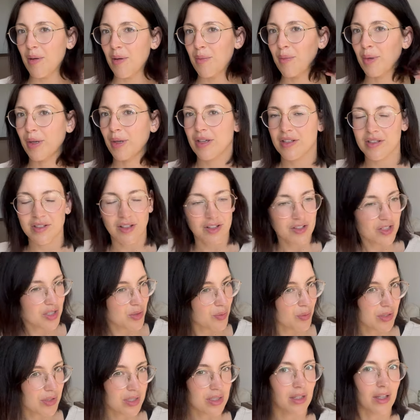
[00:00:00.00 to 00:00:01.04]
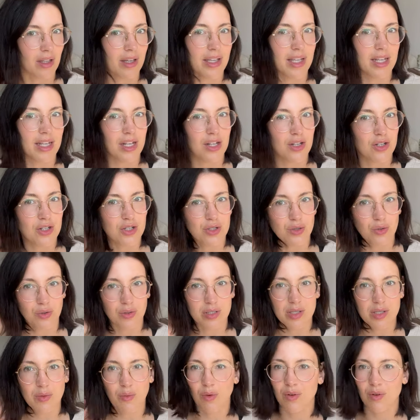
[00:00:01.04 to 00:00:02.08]
Because I just wasn't liking it as short as
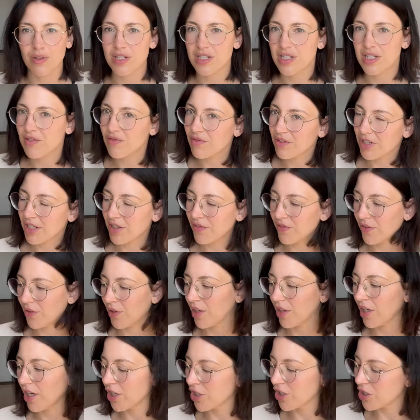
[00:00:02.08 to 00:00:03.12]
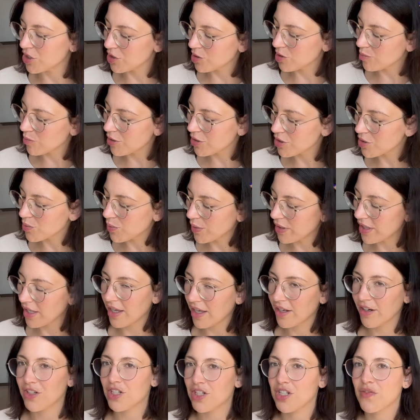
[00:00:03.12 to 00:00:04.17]
it was. I didn't really feel like I could do much with it,
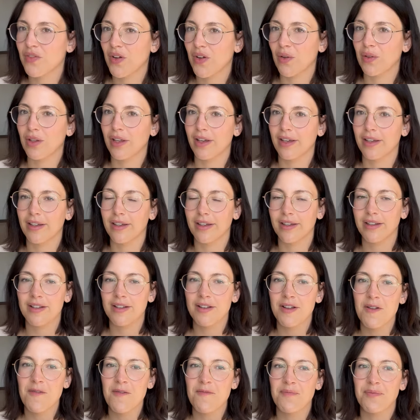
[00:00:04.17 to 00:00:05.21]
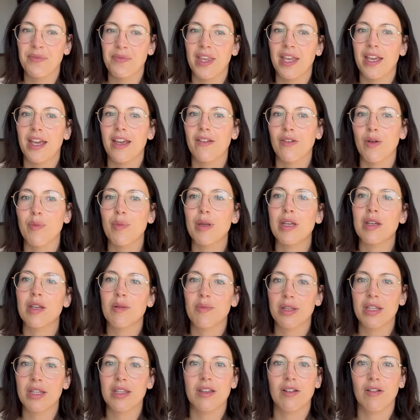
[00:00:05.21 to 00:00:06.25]
and I just felt like, if I'm being
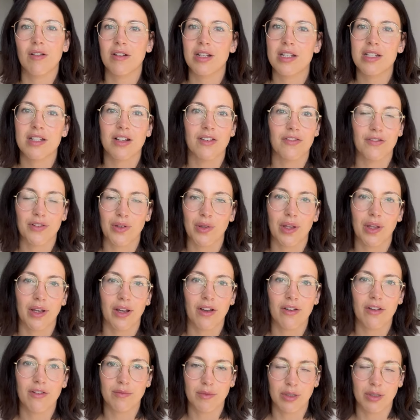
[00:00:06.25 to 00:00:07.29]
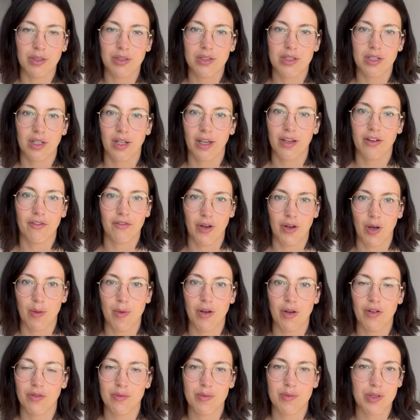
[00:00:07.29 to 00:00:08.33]
completely honest, I feel like I looked like
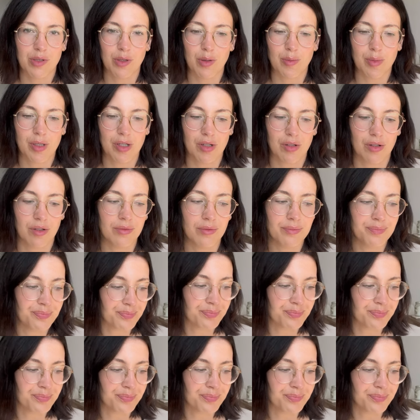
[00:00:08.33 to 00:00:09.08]
Velma from Scooby-Doo.